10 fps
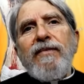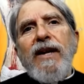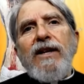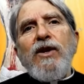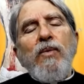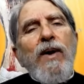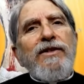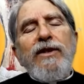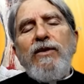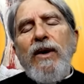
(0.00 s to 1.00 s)
It's a
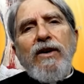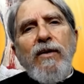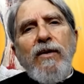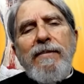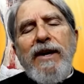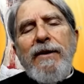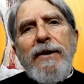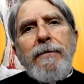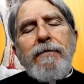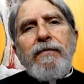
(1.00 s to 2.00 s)
resolute agreement.
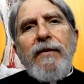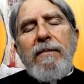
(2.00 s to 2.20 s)
I'm